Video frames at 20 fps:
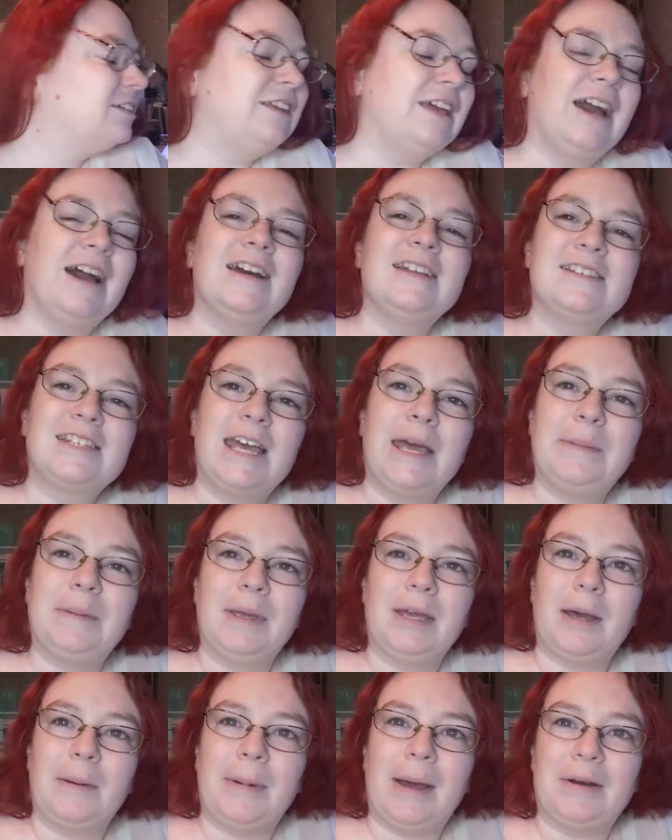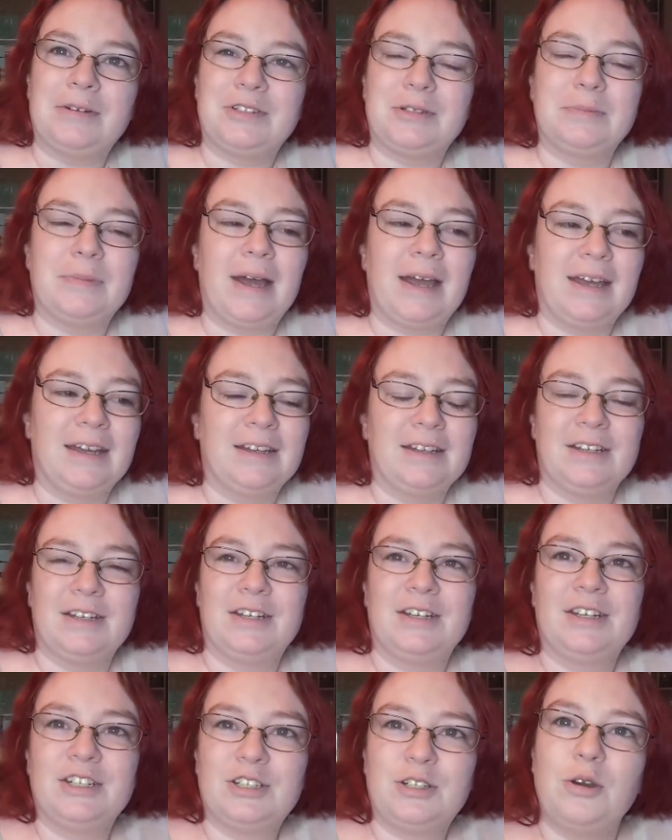yeah, it's keeping about to my
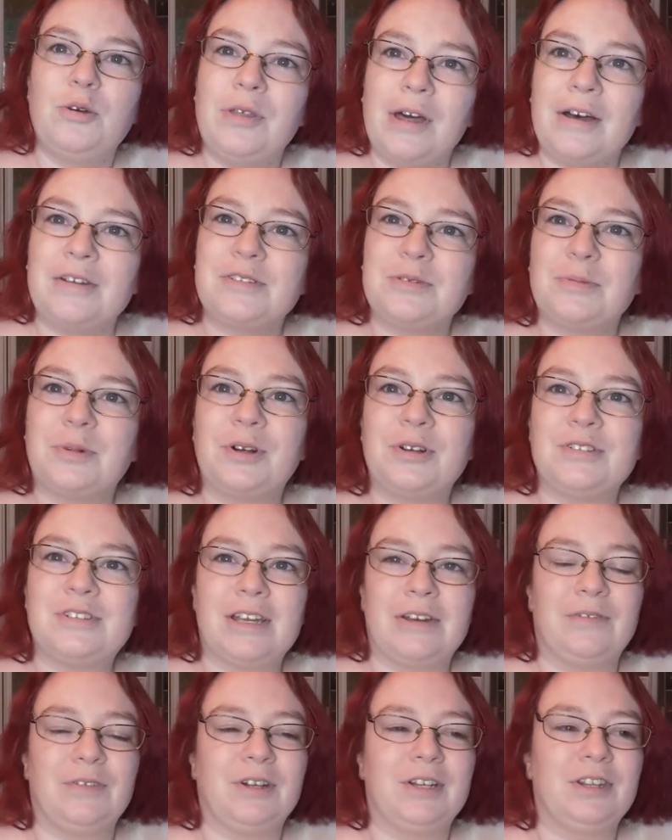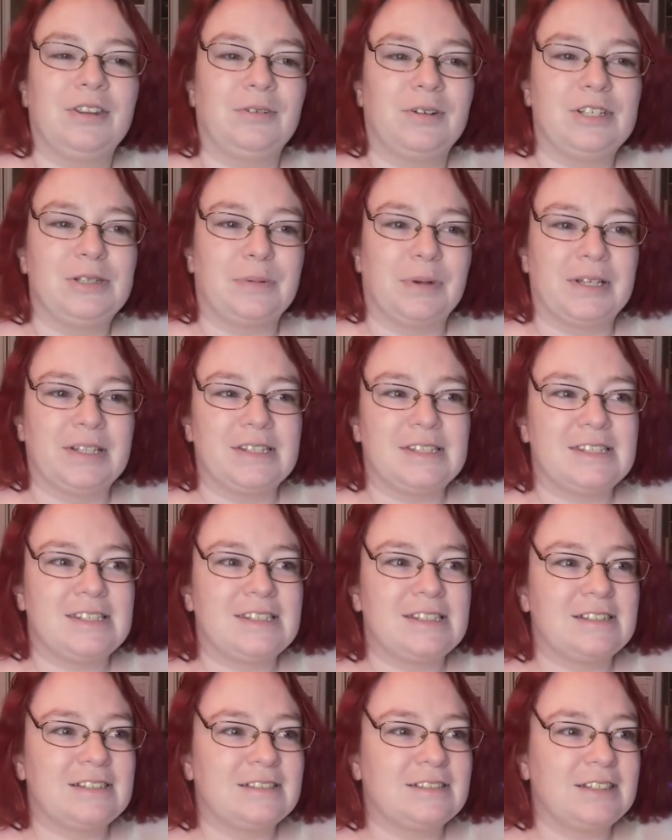2,000 words every 3
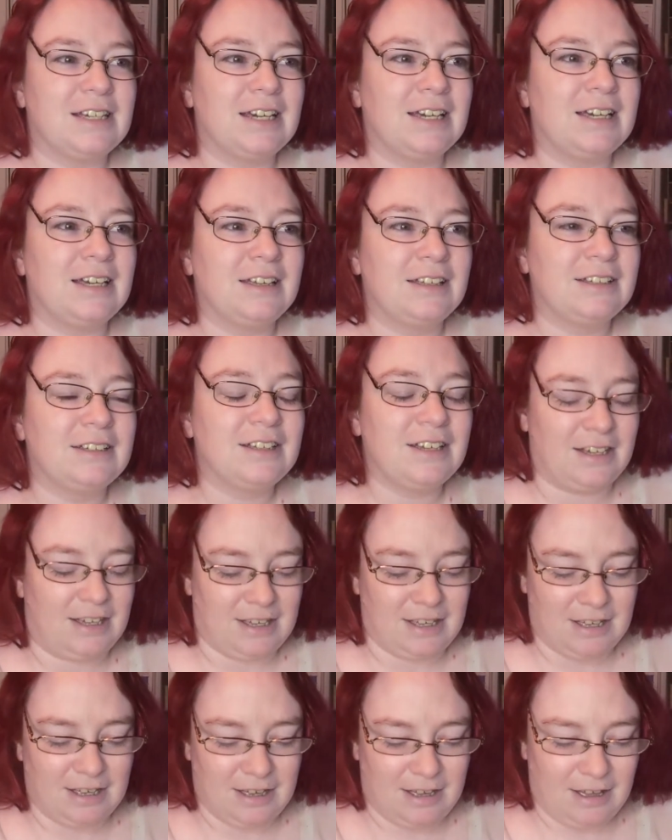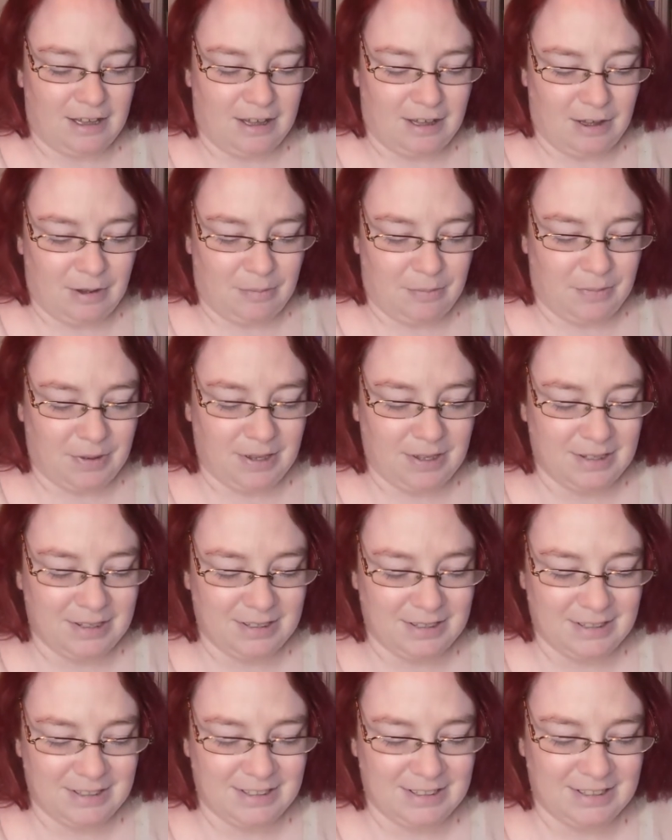sprints thing,
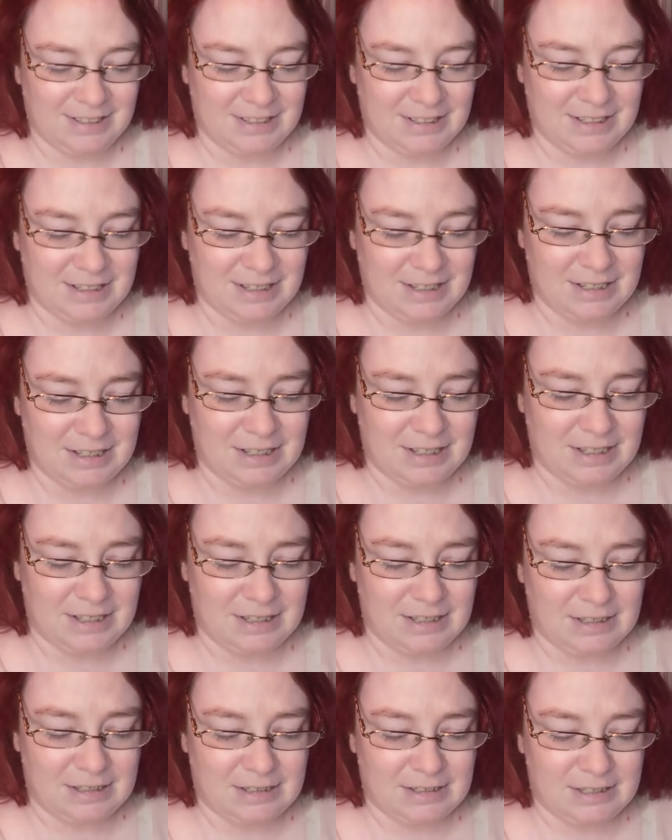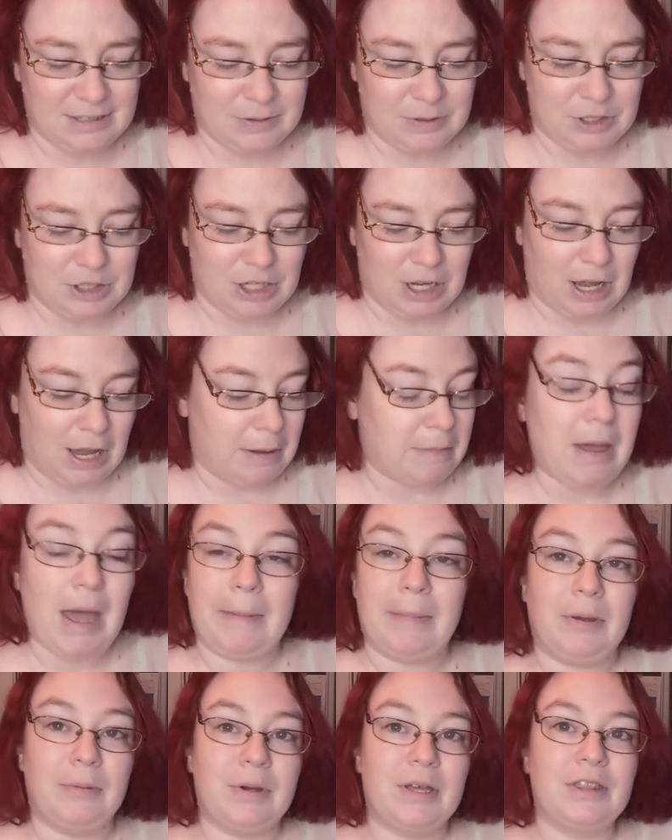which I'm
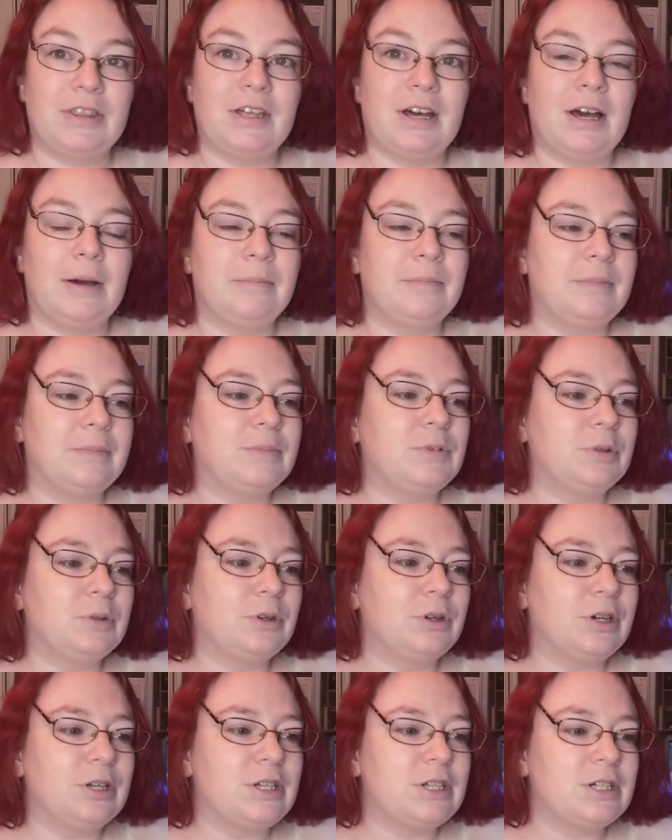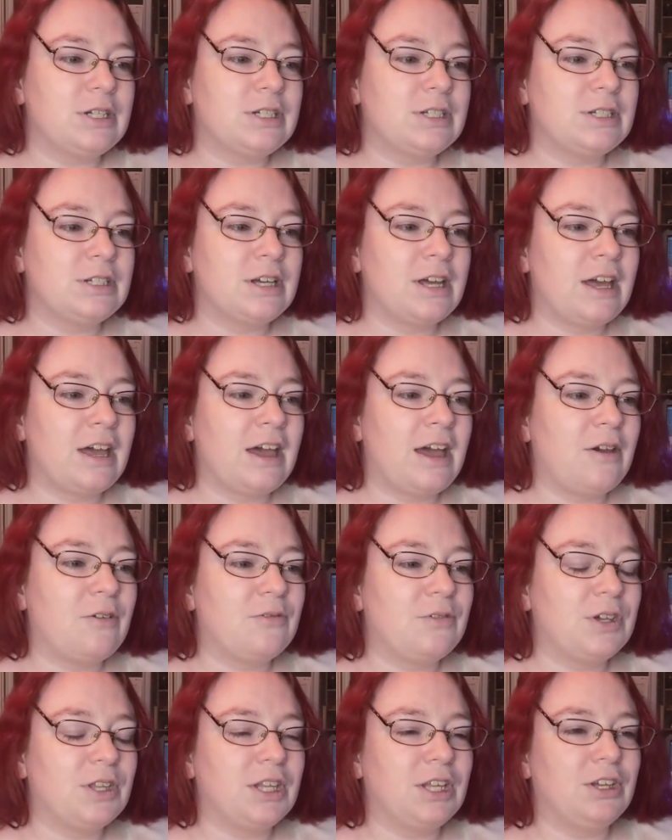happy with. I'm doing good,
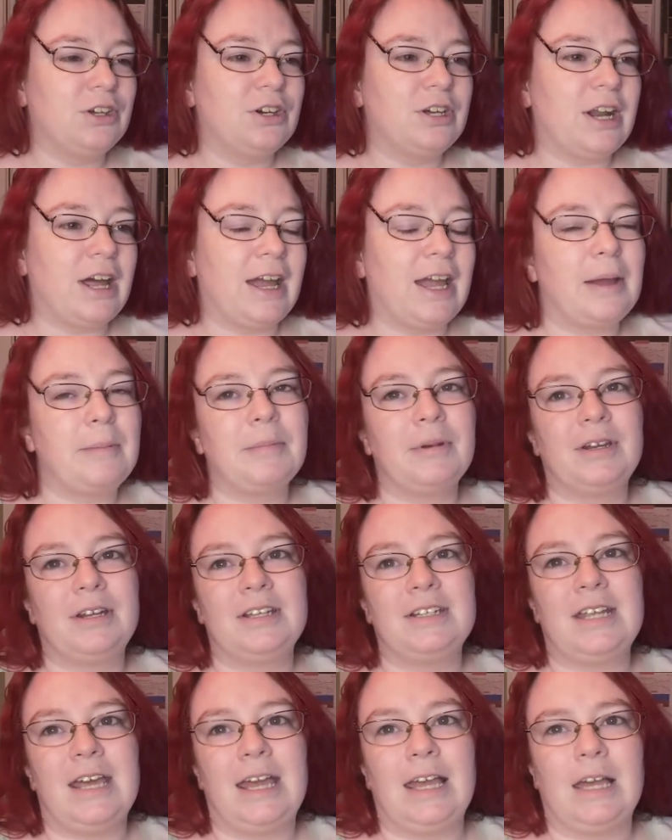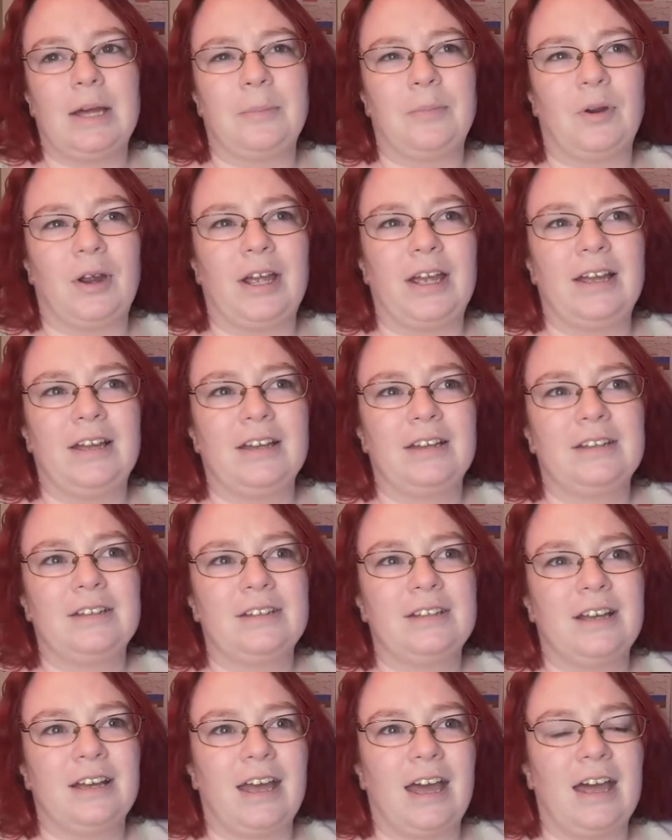feeling good. I am gonna take a break
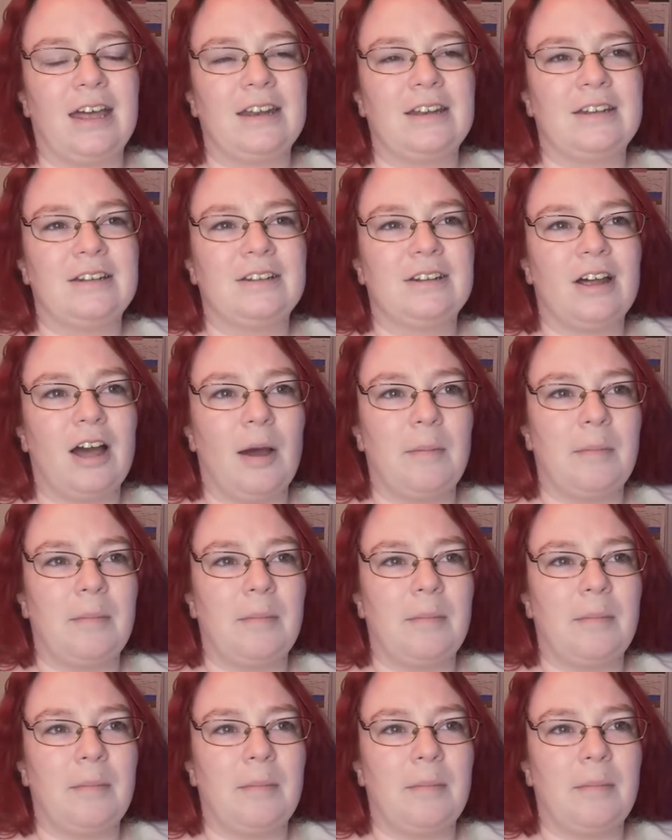again,